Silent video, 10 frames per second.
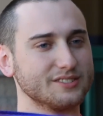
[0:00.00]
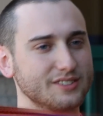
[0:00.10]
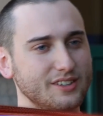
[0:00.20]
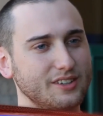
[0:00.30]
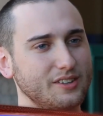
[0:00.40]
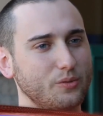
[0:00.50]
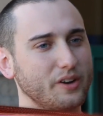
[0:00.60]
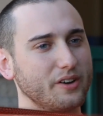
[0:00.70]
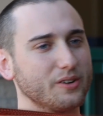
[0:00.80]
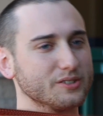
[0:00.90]
and
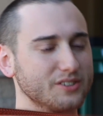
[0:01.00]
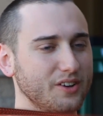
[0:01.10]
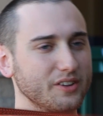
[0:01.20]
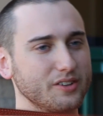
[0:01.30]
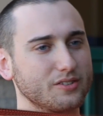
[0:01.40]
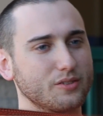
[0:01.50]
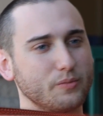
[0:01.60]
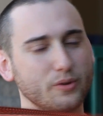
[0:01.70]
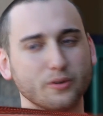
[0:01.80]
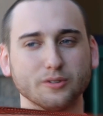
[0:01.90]
Windows and all these
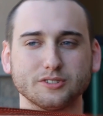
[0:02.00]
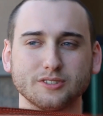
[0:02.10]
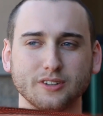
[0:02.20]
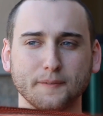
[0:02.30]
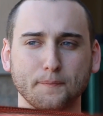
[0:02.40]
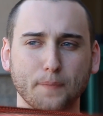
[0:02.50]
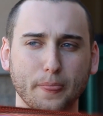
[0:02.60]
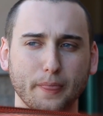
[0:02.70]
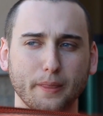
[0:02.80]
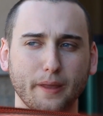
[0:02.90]
computers
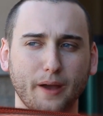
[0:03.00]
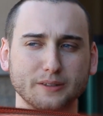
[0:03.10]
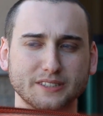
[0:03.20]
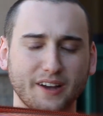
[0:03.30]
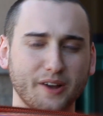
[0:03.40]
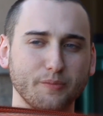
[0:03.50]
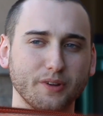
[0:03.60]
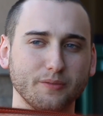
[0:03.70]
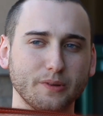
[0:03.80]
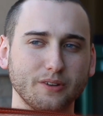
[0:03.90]
outside,
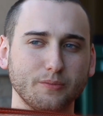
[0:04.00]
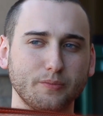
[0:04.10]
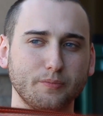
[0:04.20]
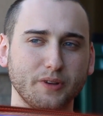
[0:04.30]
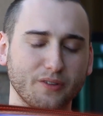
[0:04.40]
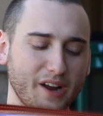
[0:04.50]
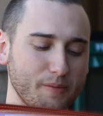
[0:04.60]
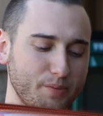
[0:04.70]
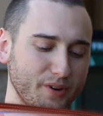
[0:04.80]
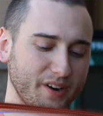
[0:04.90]
but, but you're
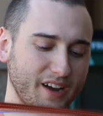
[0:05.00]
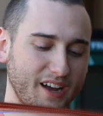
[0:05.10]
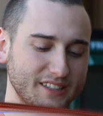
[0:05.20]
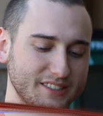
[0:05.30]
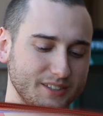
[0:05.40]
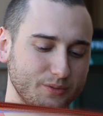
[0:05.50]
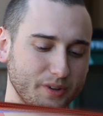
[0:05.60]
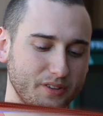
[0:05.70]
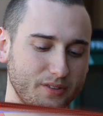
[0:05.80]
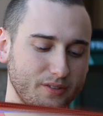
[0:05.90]
not put in a hot seat
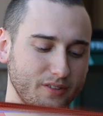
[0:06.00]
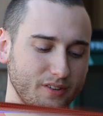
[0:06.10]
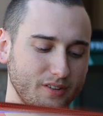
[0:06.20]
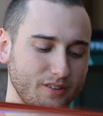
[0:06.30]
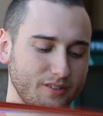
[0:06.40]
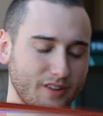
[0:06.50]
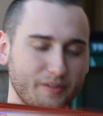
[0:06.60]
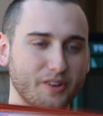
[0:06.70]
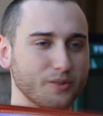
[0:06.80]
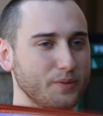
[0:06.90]
with
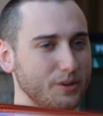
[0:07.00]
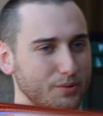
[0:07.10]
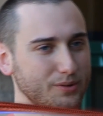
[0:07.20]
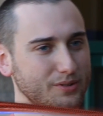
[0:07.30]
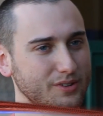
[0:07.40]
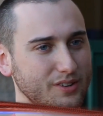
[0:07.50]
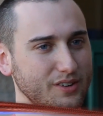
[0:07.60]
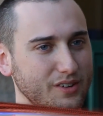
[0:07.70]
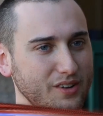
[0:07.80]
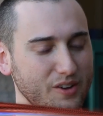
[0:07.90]
seven other people
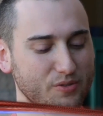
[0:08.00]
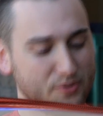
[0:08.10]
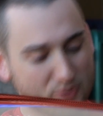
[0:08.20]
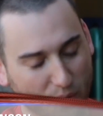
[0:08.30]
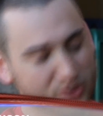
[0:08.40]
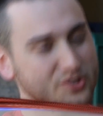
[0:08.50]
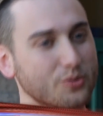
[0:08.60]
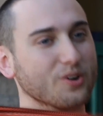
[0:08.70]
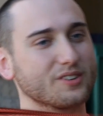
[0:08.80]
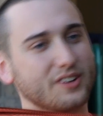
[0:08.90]
and forced
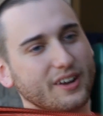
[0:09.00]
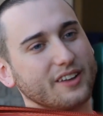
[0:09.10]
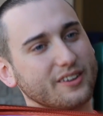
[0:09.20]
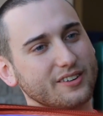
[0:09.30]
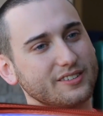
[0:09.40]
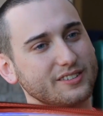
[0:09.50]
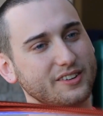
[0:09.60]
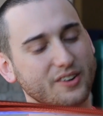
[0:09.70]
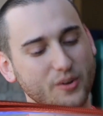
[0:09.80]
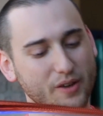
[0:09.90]
to work together.
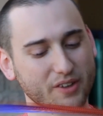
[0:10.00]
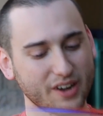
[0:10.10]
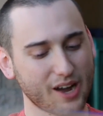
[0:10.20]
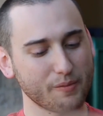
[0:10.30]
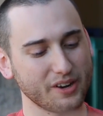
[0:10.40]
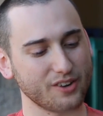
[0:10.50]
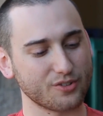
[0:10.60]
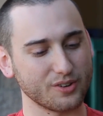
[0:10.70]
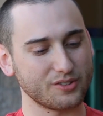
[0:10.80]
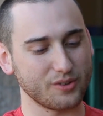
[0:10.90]
You know, you have a common
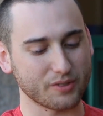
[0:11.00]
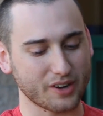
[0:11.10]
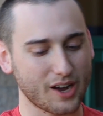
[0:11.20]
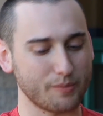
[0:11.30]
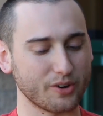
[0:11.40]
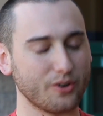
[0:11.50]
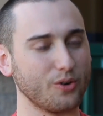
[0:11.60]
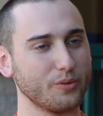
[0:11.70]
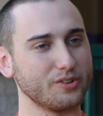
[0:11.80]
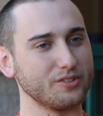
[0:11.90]
interest, you have a common
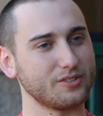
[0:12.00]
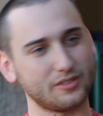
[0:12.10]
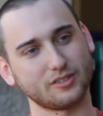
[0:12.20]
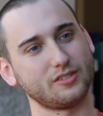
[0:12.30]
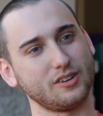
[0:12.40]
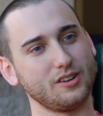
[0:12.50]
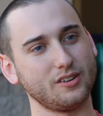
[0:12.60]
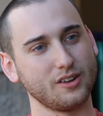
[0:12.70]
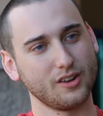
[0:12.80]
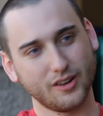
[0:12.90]
goal, which is to
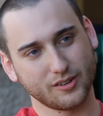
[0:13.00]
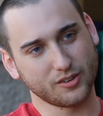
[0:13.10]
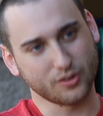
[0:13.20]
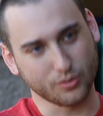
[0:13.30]
succeed and